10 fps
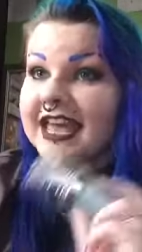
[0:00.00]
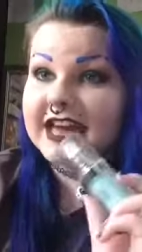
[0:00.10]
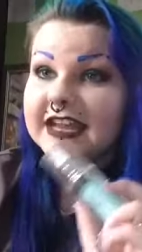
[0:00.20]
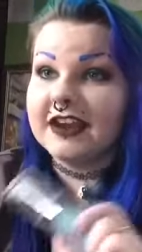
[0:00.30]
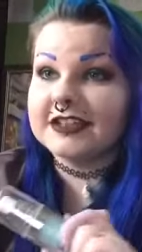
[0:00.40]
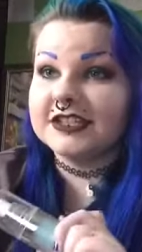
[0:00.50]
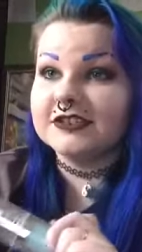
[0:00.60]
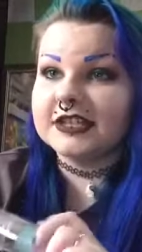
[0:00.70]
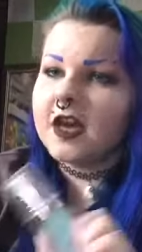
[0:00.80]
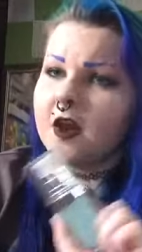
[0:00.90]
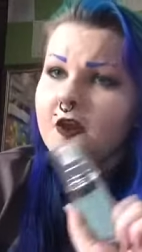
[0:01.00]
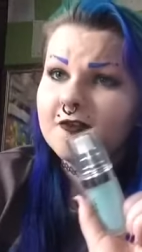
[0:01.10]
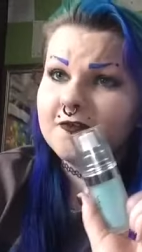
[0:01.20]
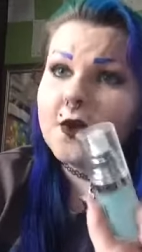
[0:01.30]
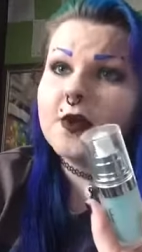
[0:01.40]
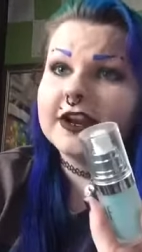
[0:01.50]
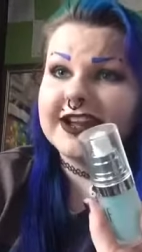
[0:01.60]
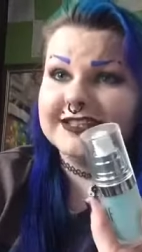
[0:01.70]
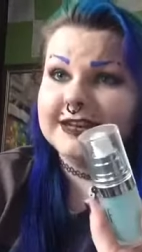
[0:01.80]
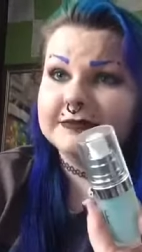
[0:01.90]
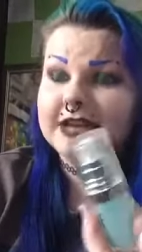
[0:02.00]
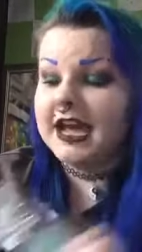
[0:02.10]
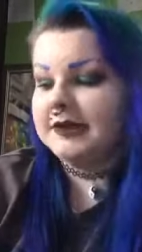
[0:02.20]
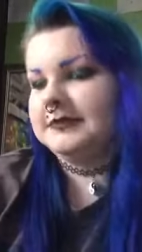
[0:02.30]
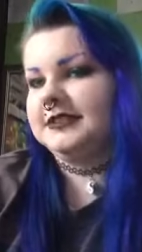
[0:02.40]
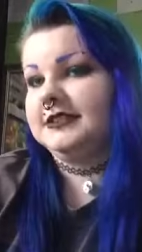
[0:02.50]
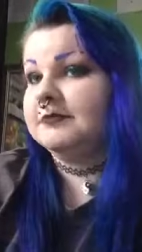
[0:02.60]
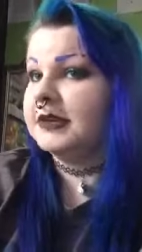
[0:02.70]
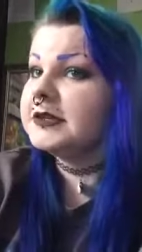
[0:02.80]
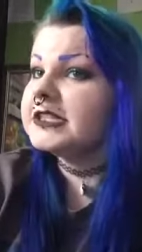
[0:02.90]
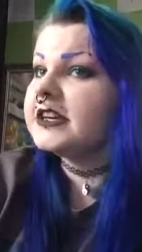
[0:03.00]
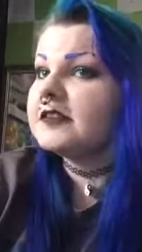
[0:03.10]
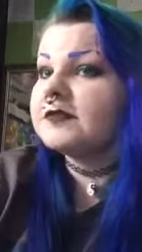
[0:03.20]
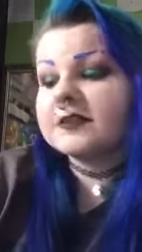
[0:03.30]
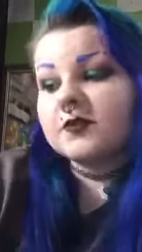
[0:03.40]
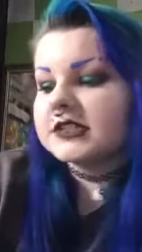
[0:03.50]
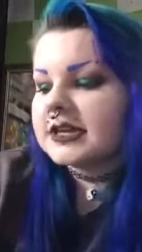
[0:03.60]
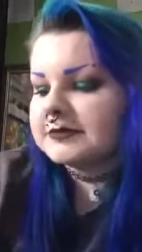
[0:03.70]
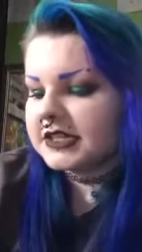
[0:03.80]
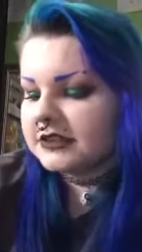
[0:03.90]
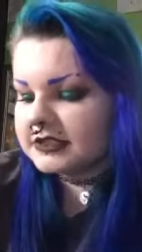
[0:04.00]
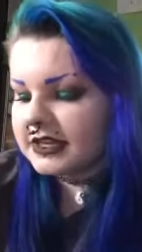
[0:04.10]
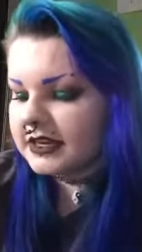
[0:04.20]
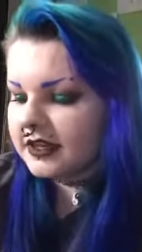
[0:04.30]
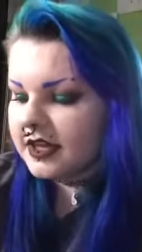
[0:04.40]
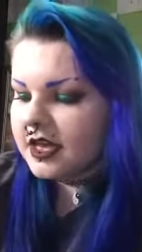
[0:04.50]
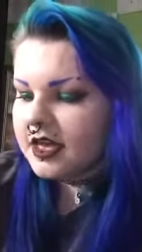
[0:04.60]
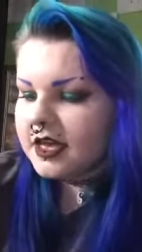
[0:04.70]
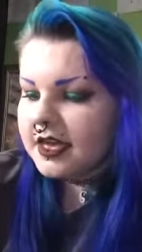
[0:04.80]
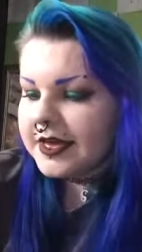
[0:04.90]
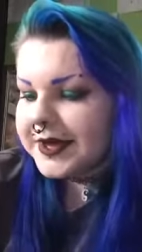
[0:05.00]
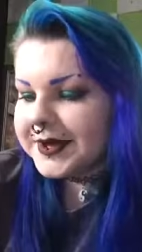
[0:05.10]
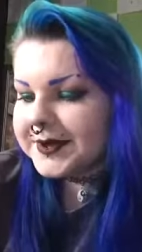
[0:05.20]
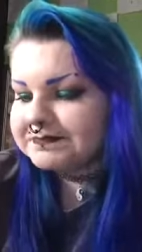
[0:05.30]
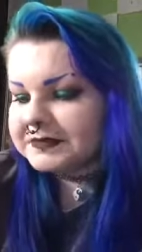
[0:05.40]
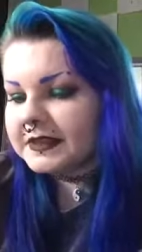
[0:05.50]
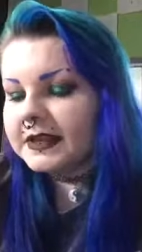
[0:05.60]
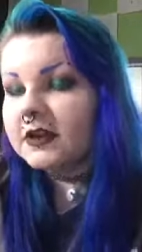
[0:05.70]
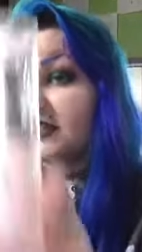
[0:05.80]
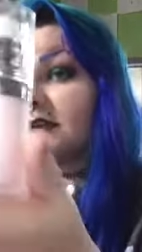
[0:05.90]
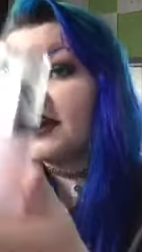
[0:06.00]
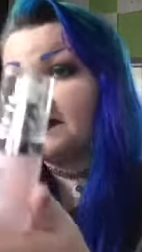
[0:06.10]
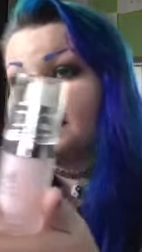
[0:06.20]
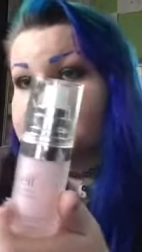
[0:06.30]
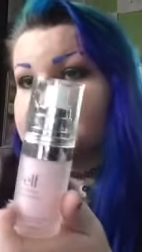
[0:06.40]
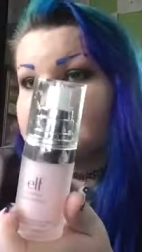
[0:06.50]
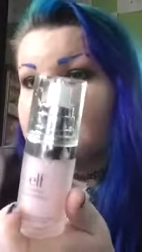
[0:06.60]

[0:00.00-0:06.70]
and I got to use it 4 goddamn times. But it was good for the 4 times I used it. And then I also got this